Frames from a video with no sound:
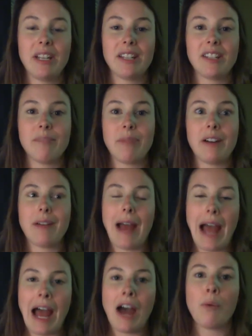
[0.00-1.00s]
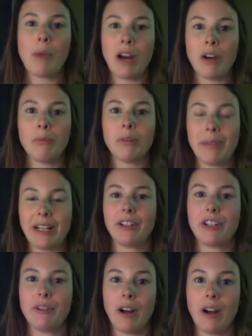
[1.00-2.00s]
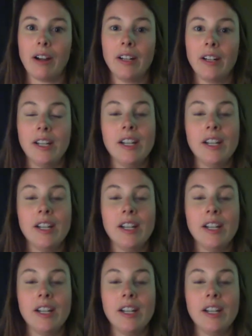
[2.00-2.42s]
it's about how well prepared you are.